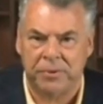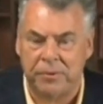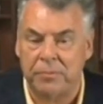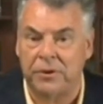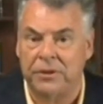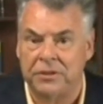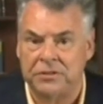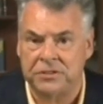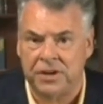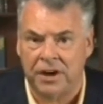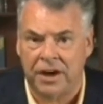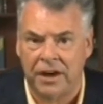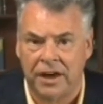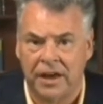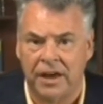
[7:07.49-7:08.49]
people in the
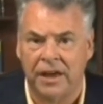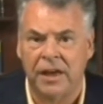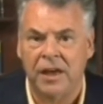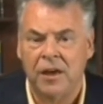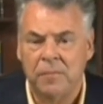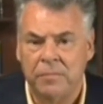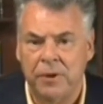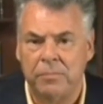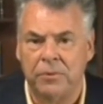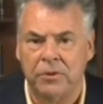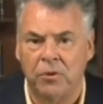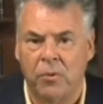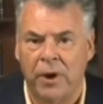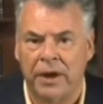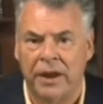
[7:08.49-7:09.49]
CIA, people
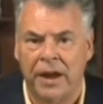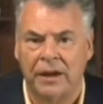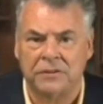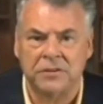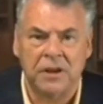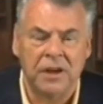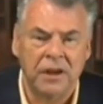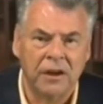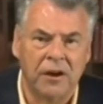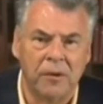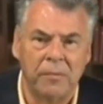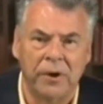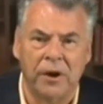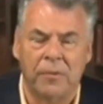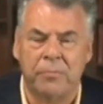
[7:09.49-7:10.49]
in the White House
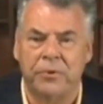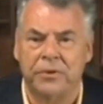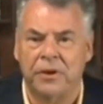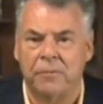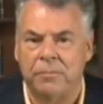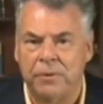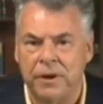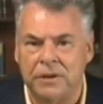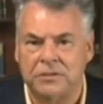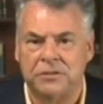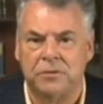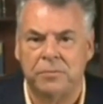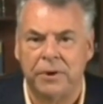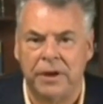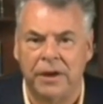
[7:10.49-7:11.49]
coming up with
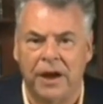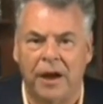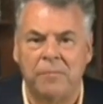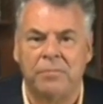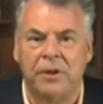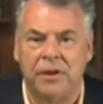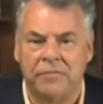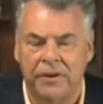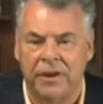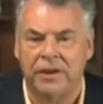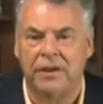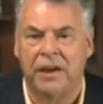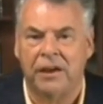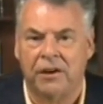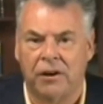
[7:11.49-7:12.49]
appears to be, I believe,
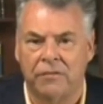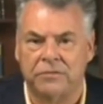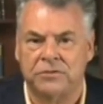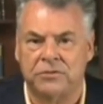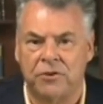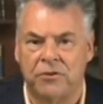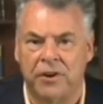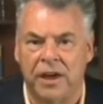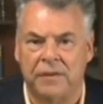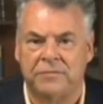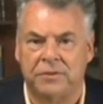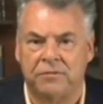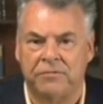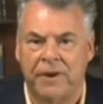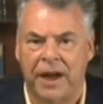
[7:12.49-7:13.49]
a cover story
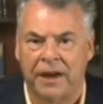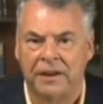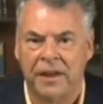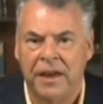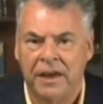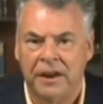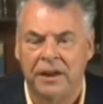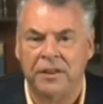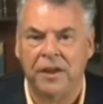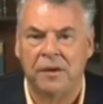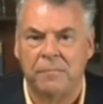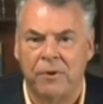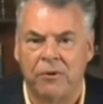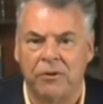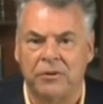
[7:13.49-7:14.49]
after the fact. And I think
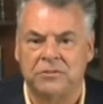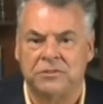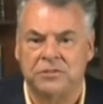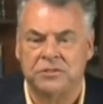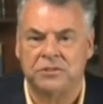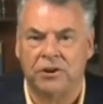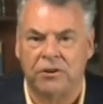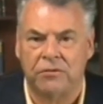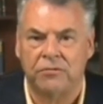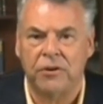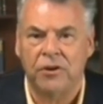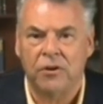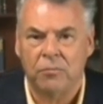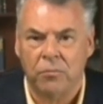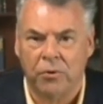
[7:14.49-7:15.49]
Americans deserve
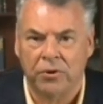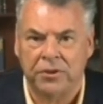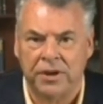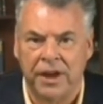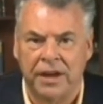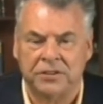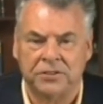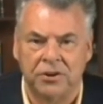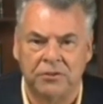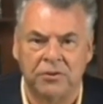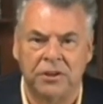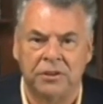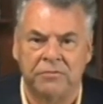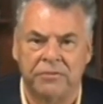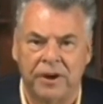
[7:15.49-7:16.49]
more than that.
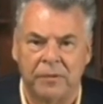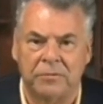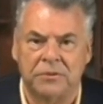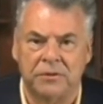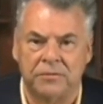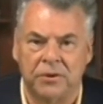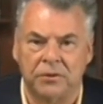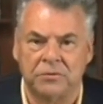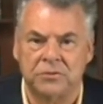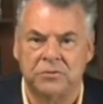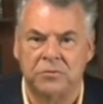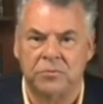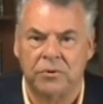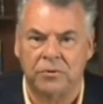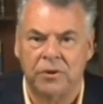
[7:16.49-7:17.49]
Certainly the families of those
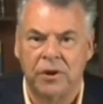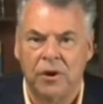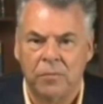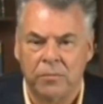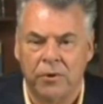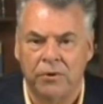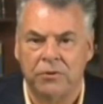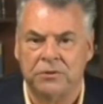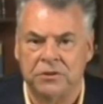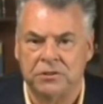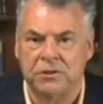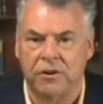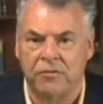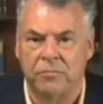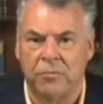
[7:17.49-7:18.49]
who were murdered
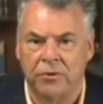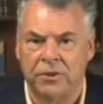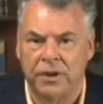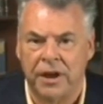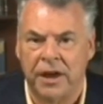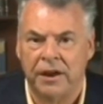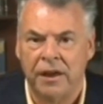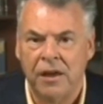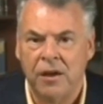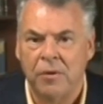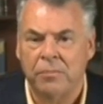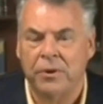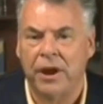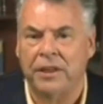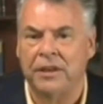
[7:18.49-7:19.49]
deserve more than that.
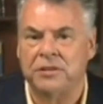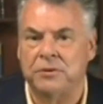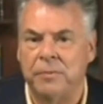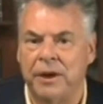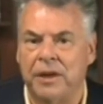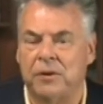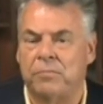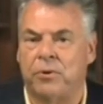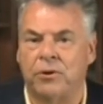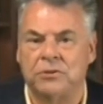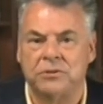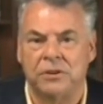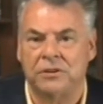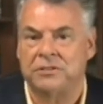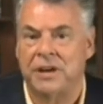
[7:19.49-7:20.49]
But I think to make it a
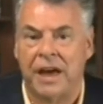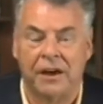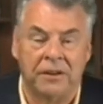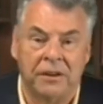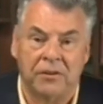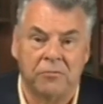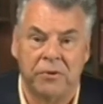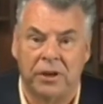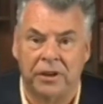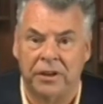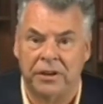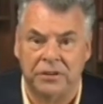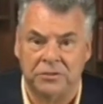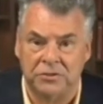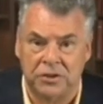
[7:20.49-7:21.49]
personal attack on Hillary
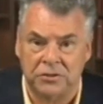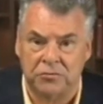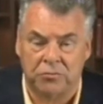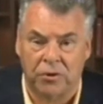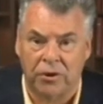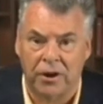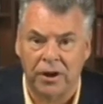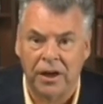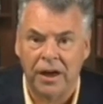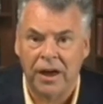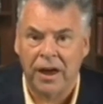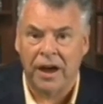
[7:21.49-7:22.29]
Clinton is wrong.